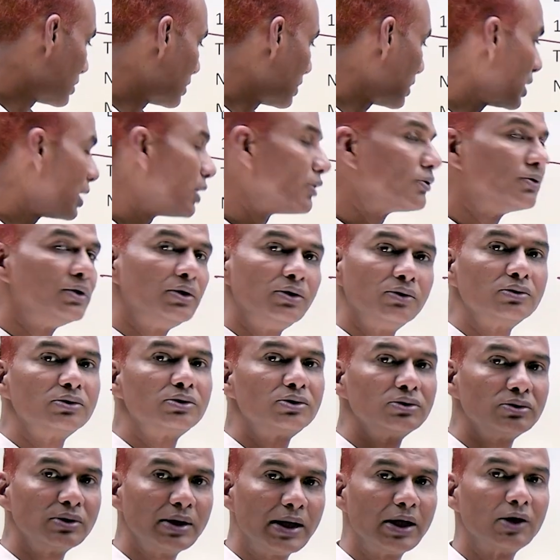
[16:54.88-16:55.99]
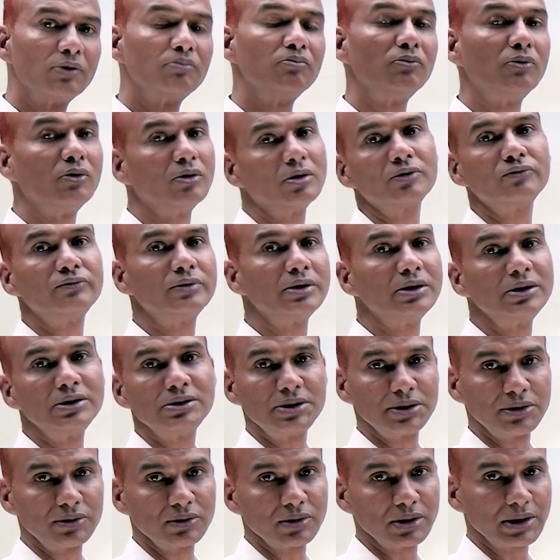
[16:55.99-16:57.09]
allow you to have more words
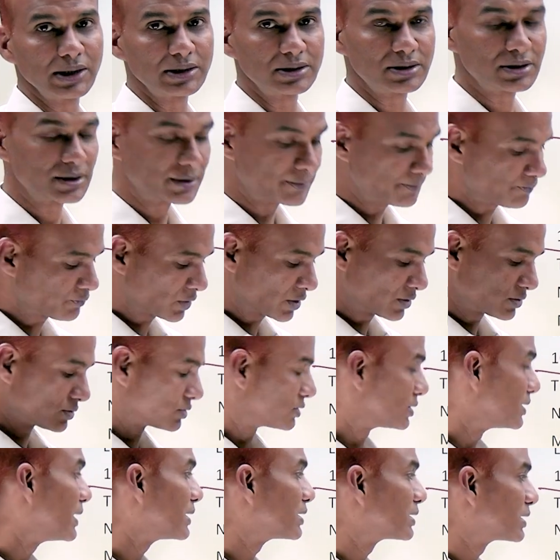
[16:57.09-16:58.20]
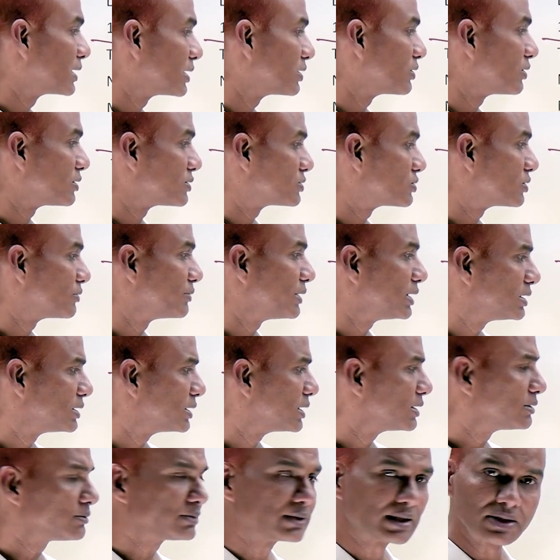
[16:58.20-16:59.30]
in your letter. So that can also be
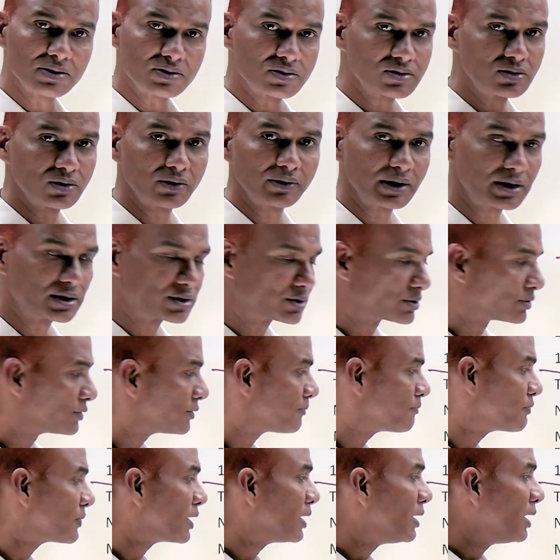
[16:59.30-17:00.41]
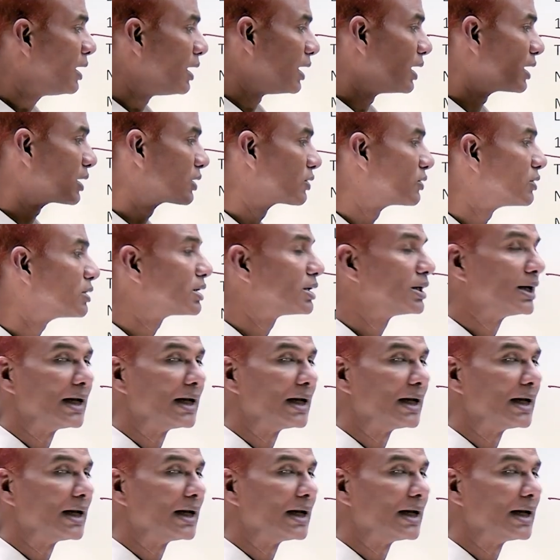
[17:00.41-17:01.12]
done. There is no issue. A good